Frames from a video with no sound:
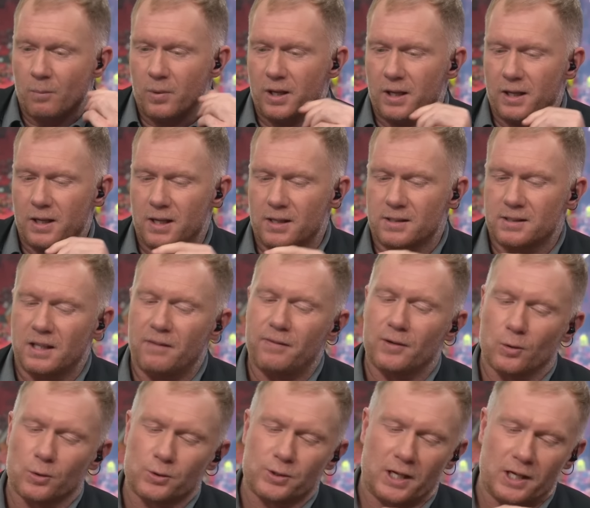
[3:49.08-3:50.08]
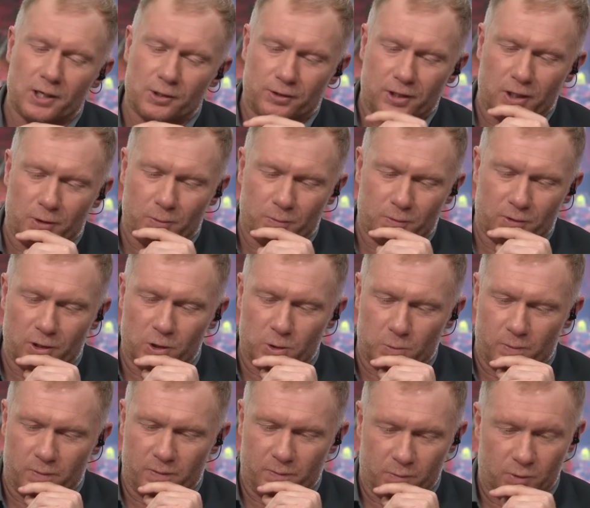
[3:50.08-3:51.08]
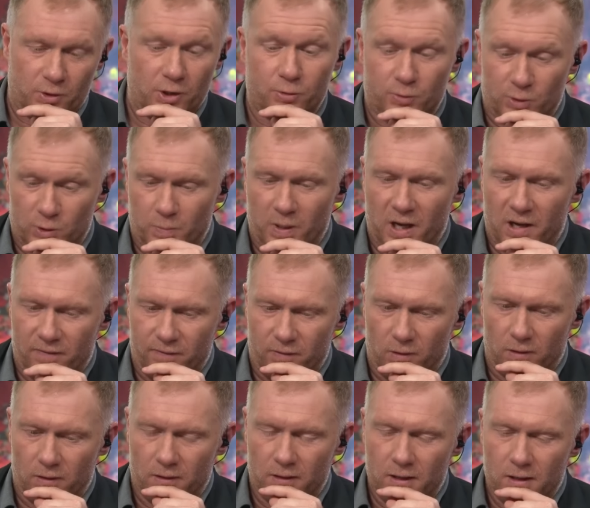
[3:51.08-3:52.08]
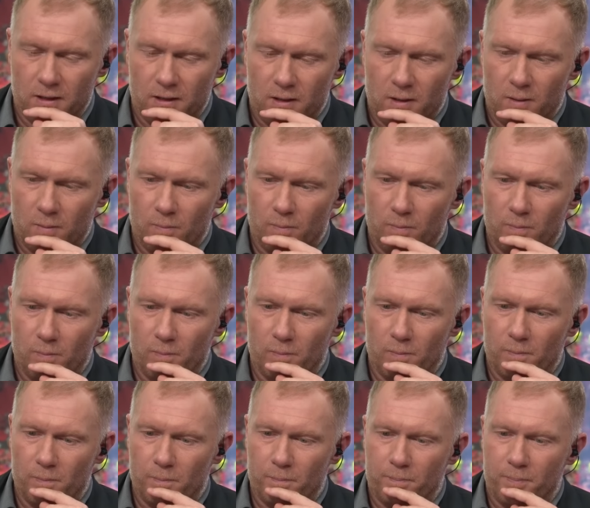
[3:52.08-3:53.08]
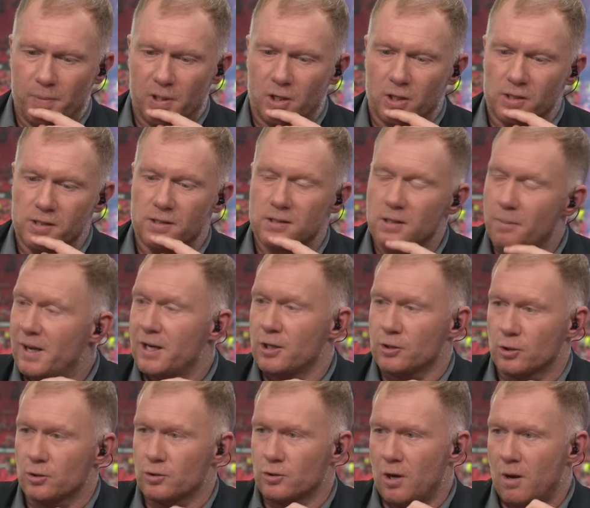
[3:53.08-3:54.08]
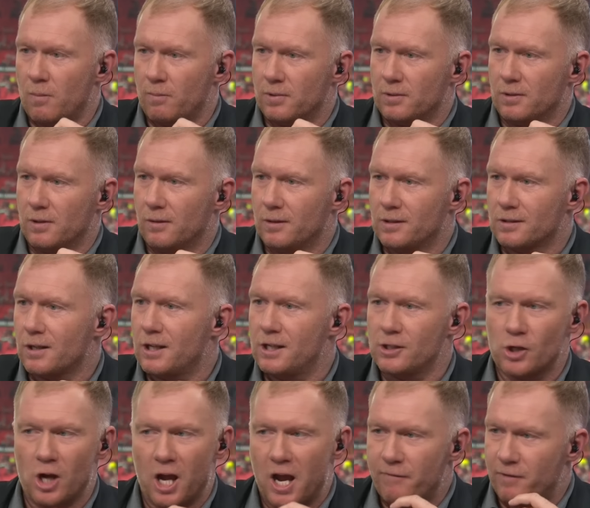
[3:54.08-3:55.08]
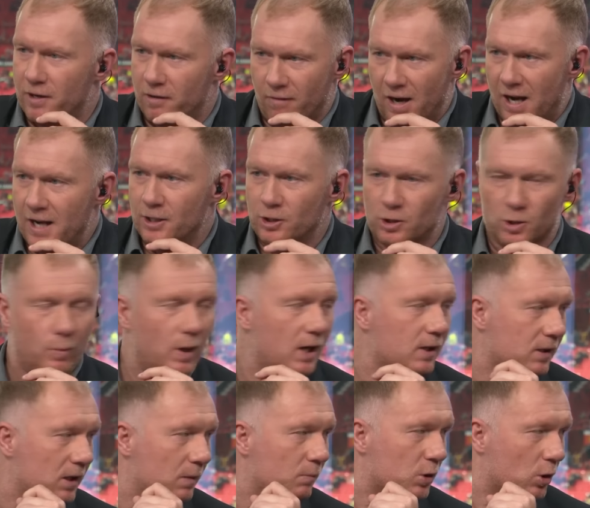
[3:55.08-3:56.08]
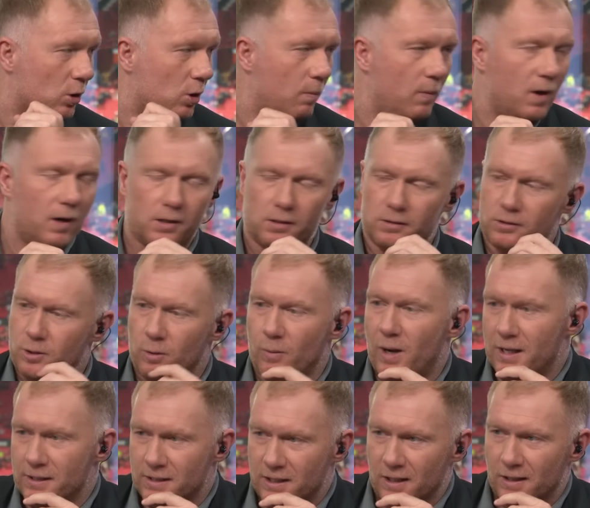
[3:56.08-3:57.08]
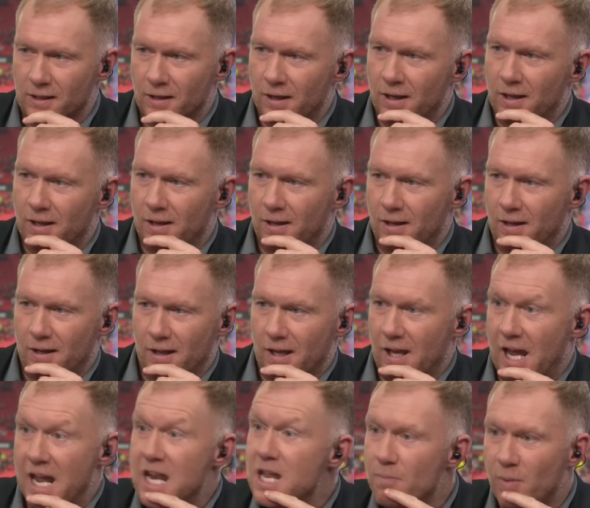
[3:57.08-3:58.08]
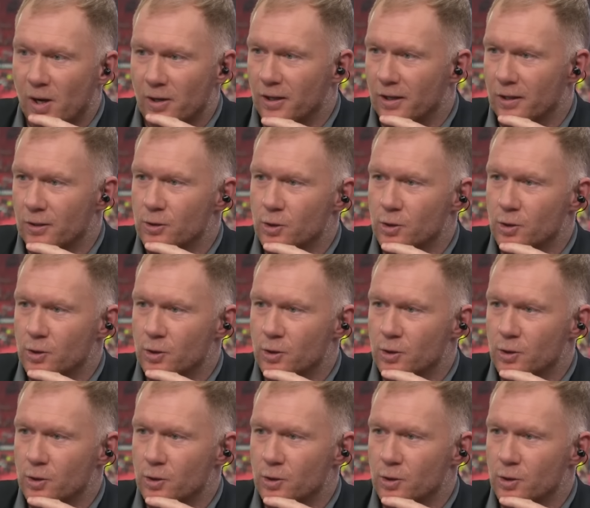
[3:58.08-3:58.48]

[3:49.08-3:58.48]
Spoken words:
But it's difficult to say it's disrespectful because it's the manager's job. You know, he's got every right to ask him to come on, to ask anybody